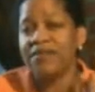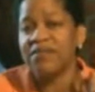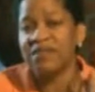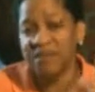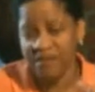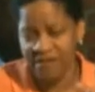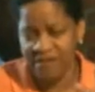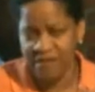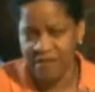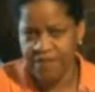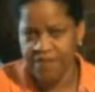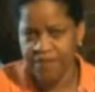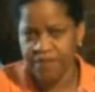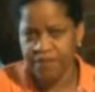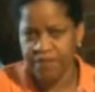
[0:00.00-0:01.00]
system.
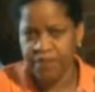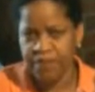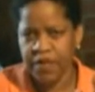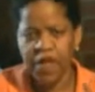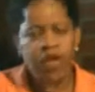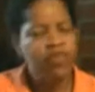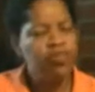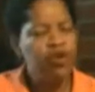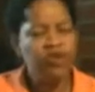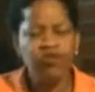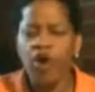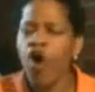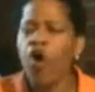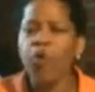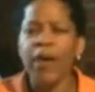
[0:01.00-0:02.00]
There's
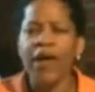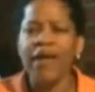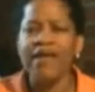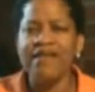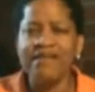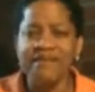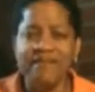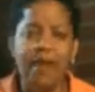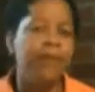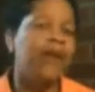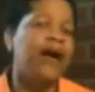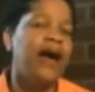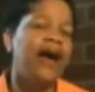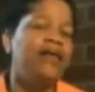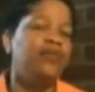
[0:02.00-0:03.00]
always some
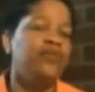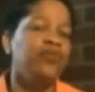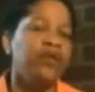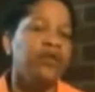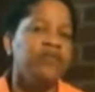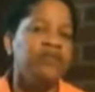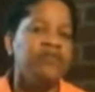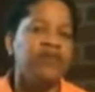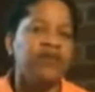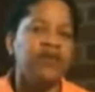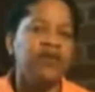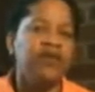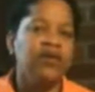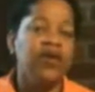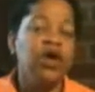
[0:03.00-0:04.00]
kind of risk.
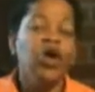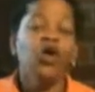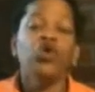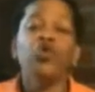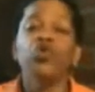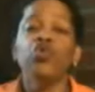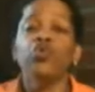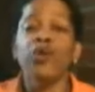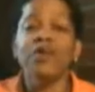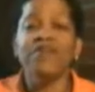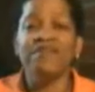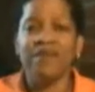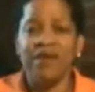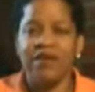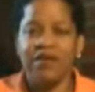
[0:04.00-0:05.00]
You
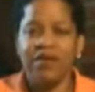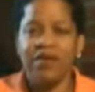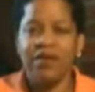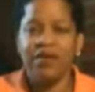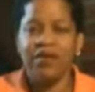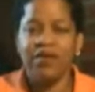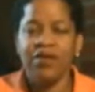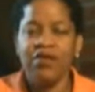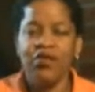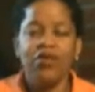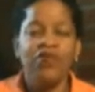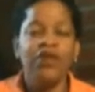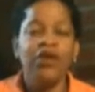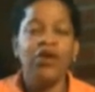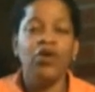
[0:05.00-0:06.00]
risk
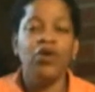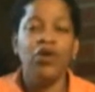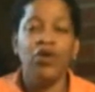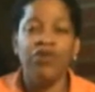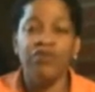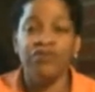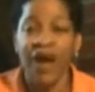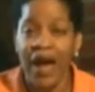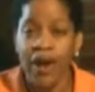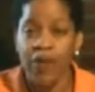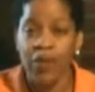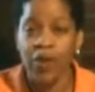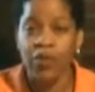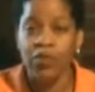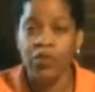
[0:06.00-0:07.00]
your video going
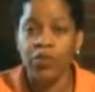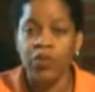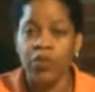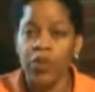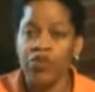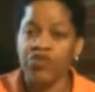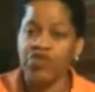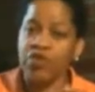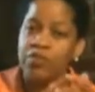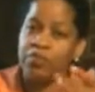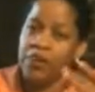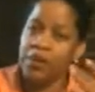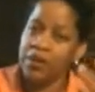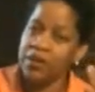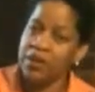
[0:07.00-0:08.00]
viral, which could
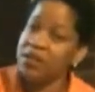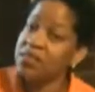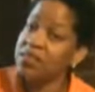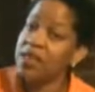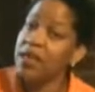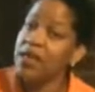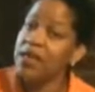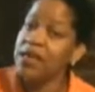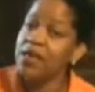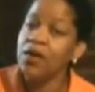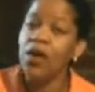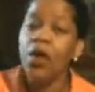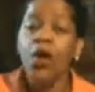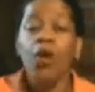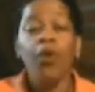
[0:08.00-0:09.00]
be a good thing
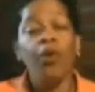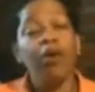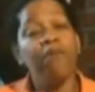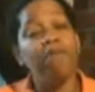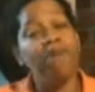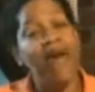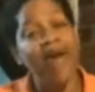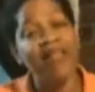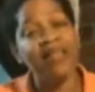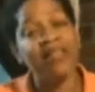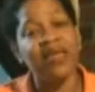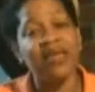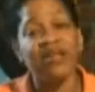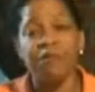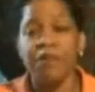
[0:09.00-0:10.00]
or a bad
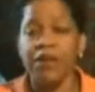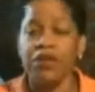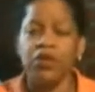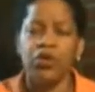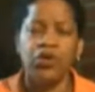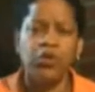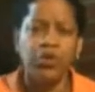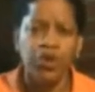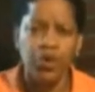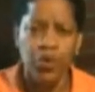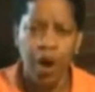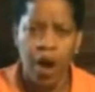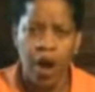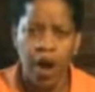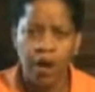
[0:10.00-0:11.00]
thing depending on who you
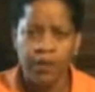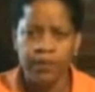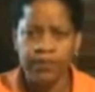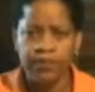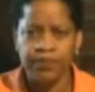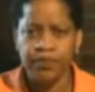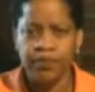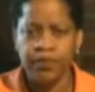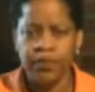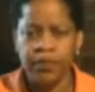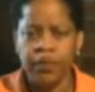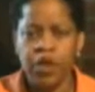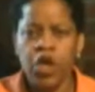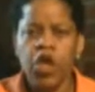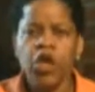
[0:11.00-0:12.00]
are.
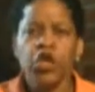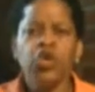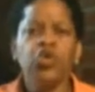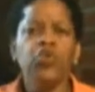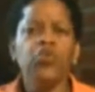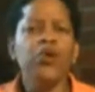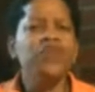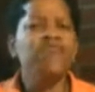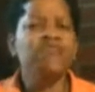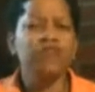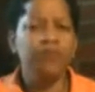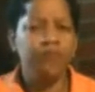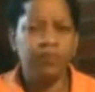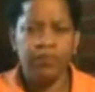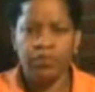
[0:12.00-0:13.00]
You
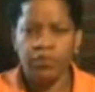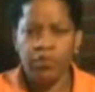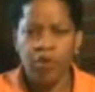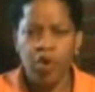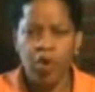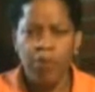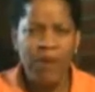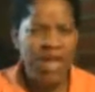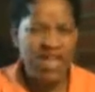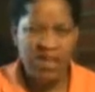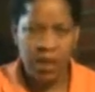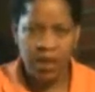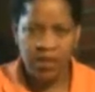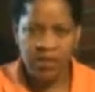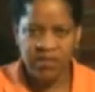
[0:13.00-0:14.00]
risk
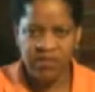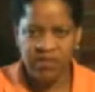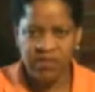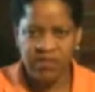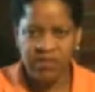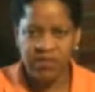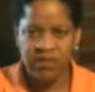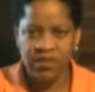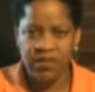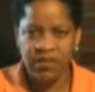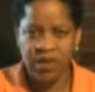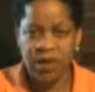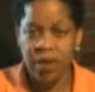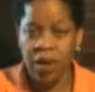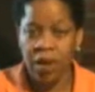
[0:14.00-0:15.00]
opinions
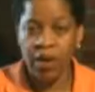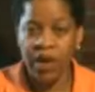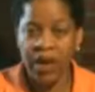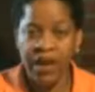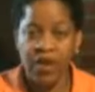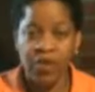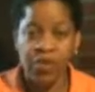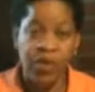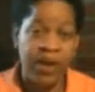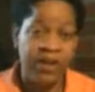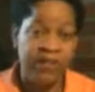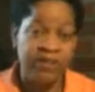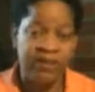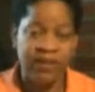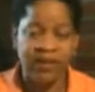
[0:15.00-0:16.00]
and kind of
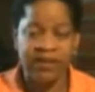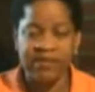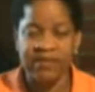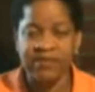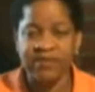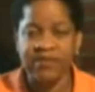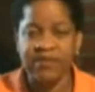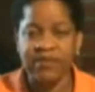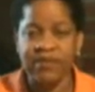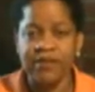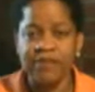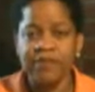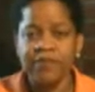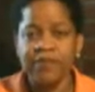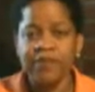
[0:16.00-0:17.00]
craziness.
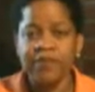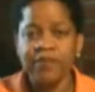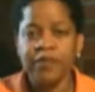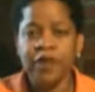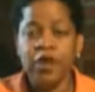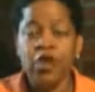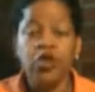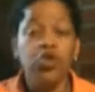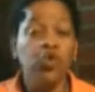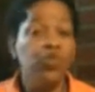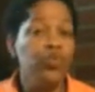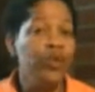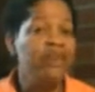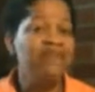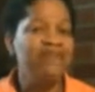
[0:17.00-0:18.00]
You
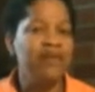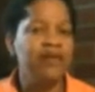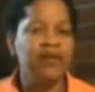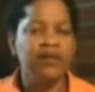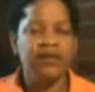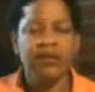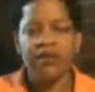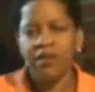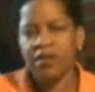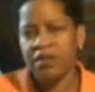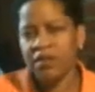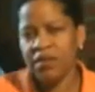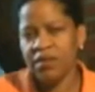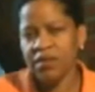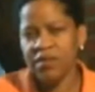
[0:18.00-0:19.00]
risk
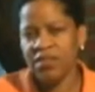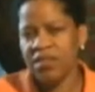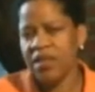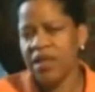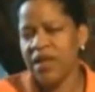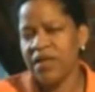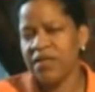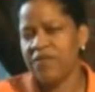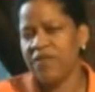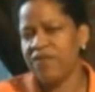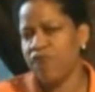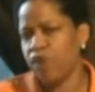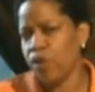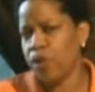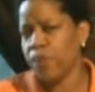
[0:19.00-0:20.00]
things if you're